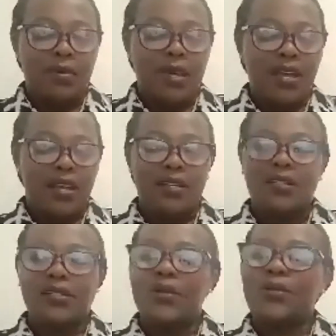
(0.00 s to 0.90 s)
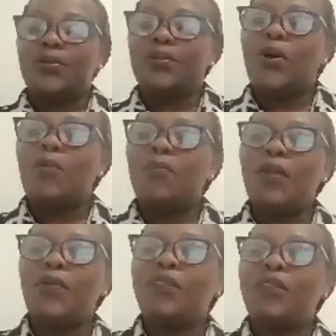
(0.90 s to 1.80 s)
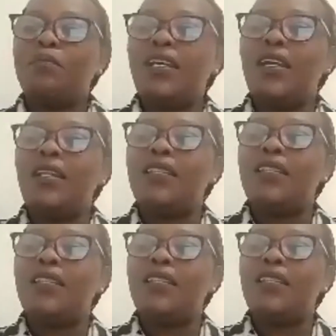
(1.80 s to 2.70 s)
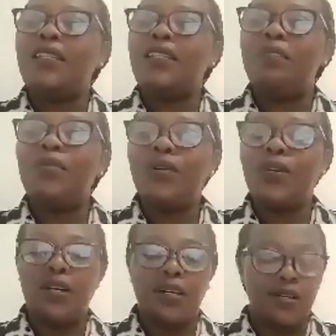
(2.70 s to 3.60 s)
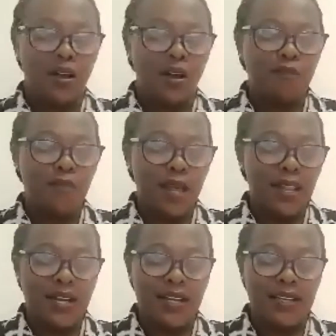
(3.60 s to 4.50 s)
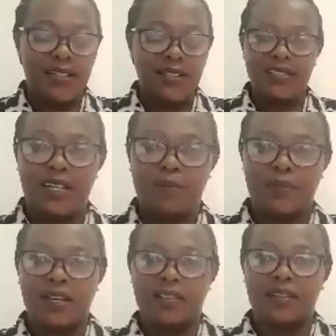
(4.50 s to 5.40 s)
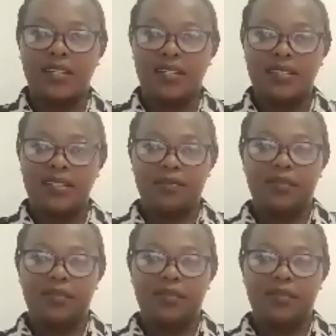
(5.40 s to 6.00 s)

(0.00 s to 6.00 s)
And so open with me in the book of Malachi chapter 3.